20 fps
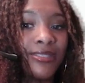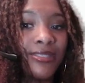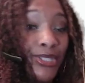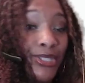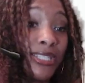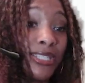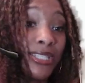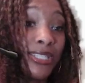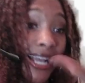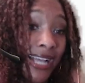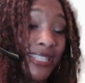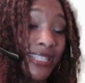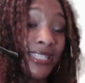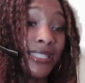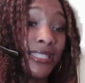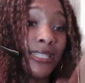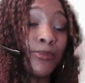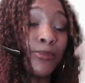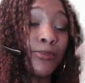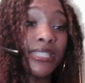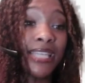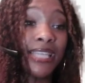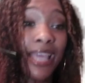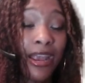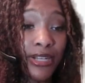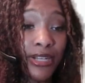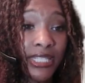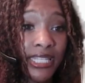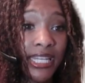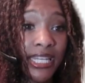just like some
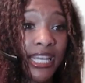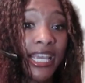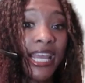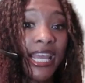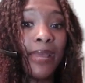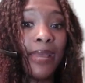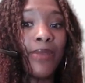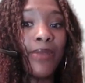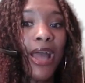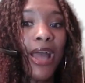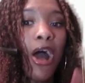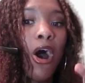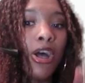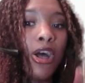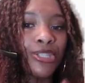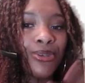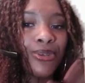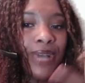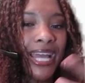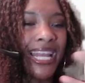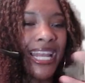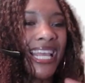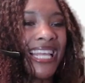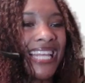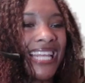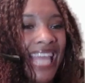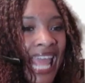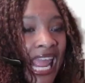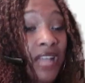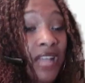scarcity, and it also kind of
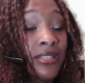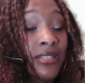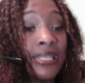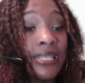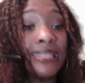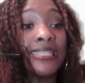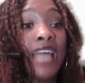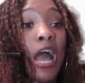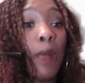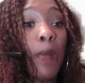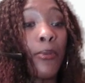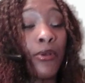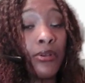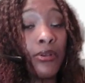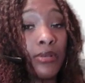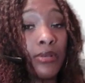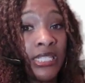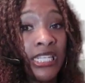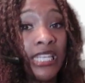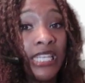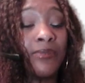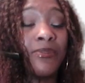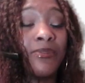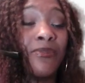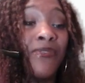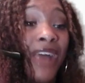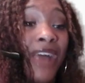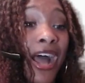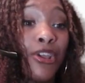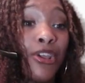enhances that perceived
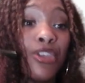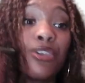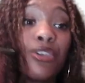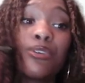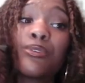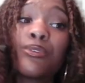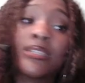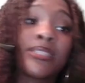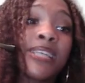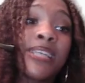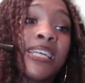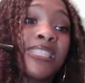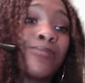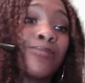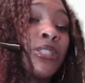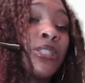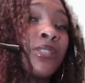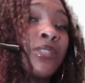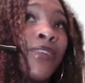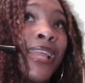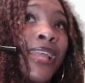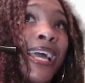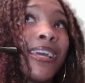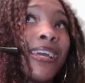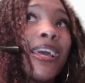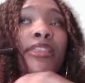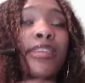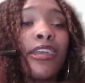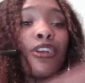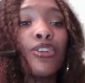value because customers feel
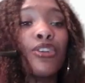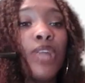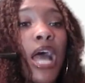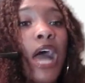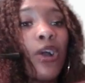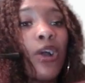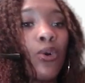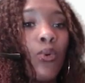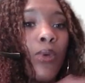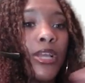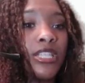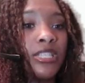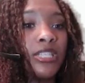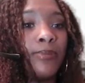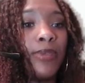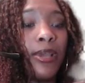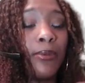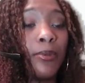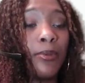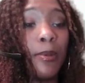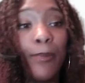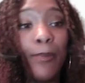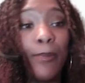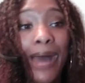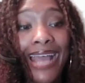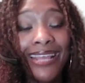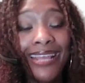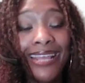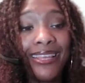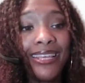like they're not going to be able to
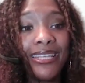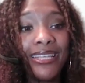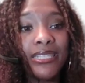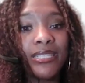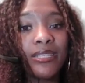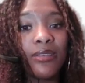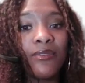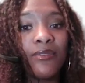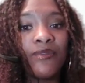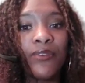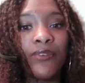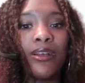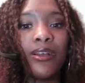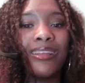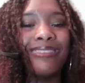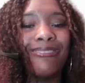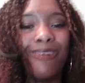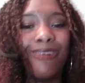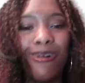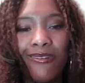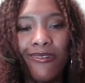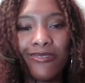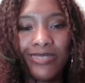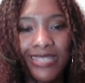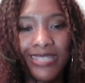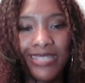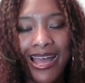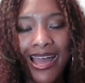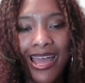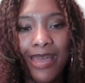buy this for a long
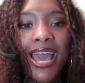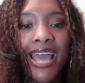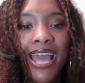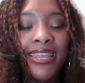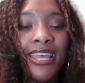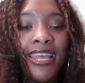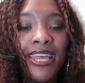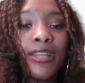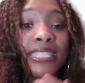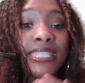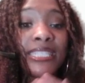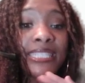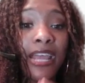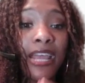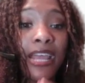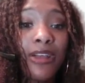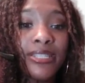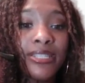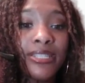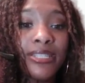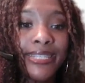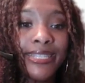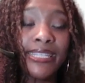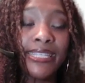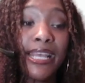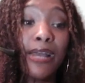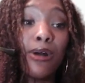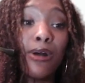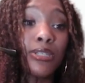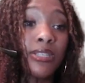time. And then scarcity
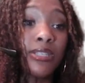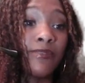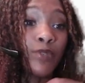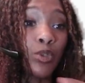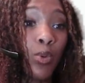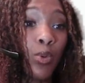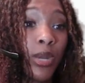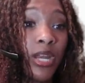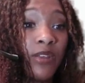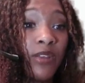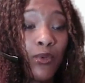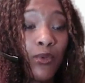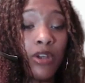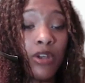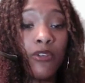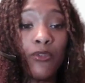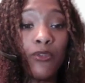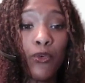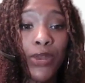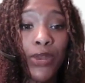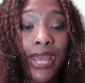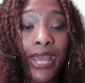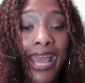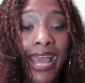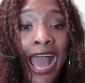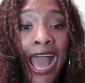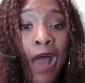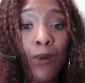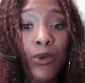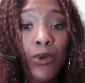sales of 24 to 48
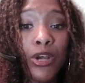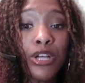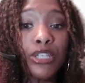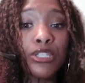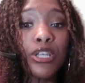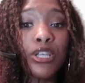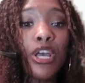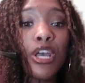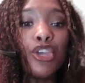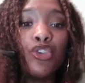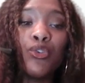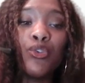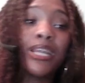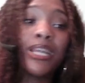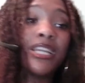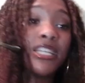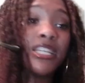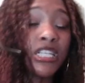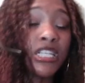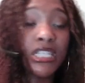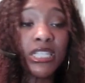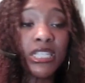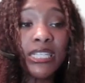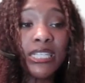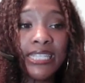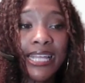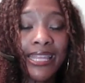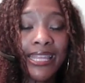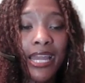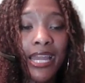hours, you can additionally
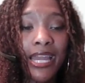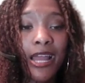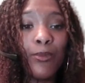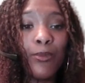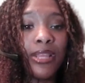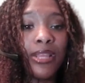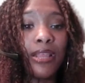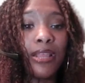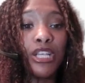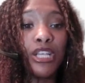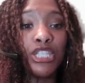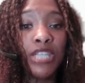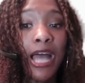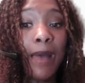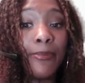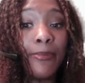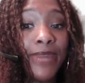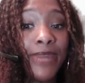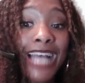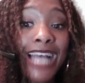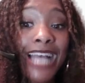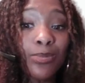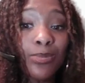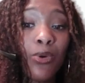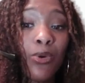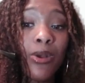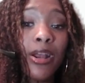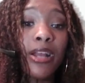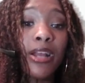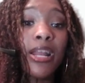set that up within the shop
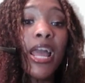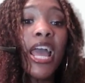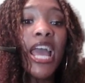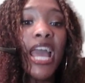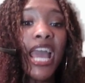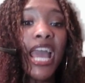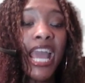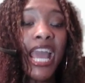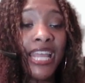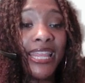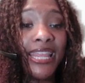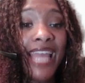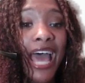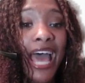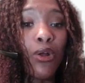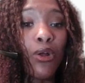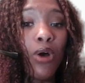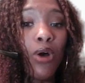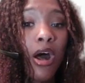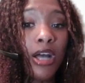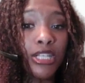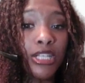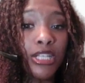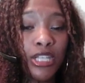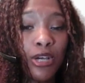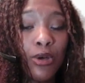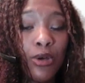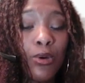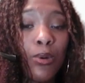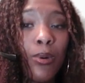dashboard, and that'll
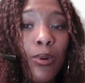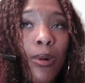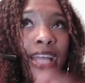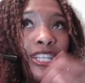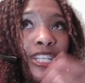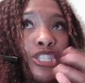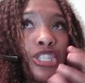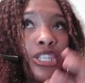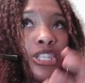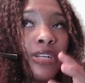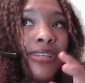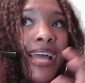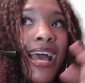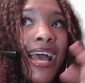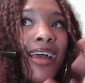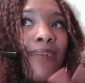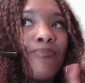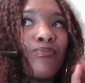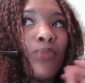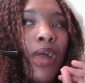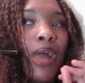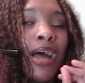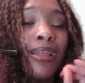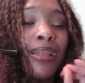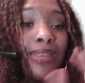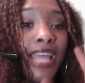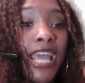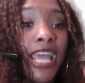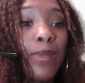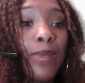also ensure that a
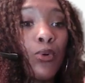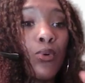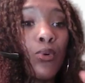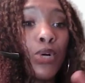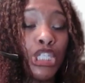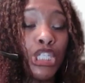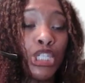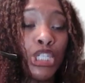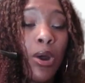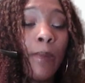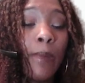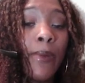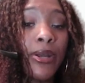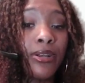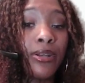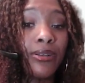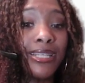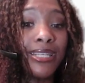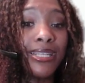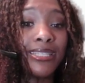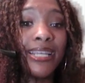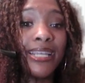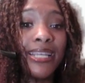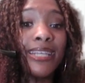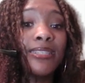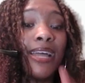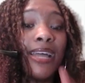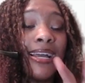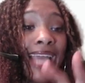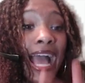label will show up on your
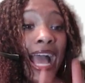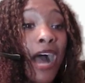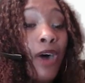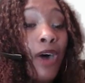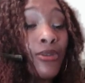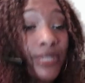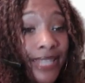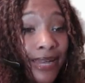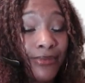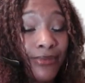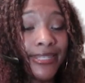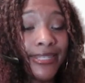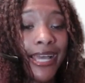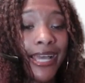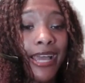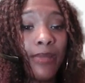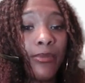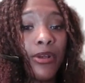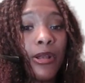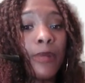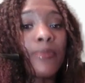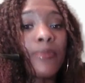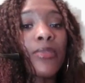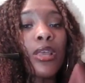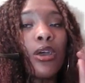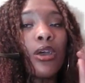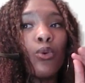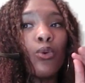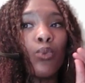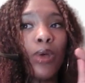listings, a countdown timer
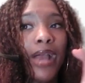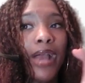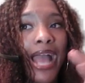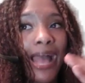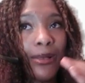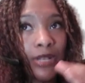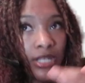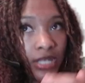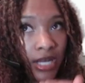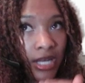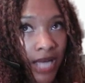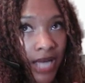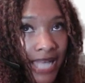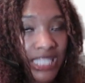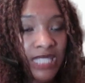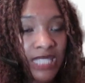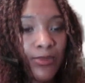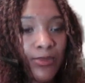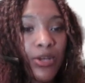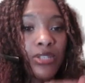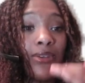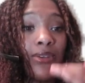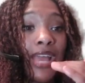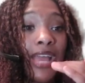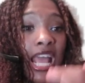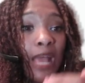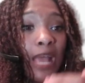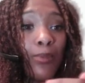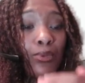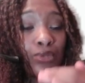where customers are
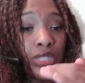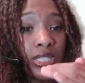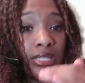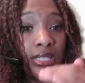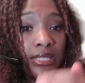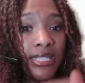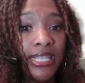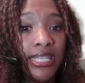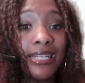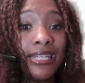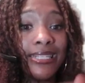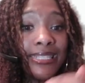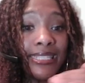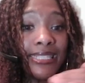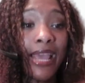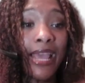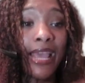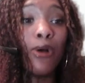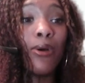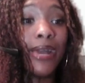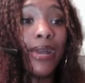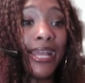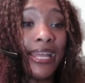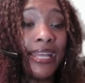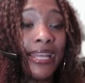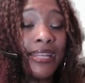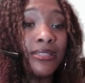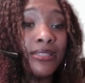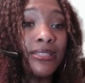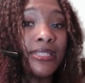able to see sale
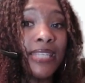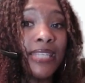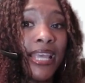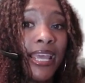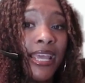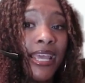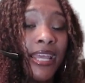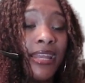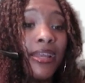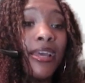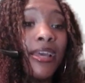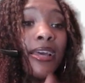ends in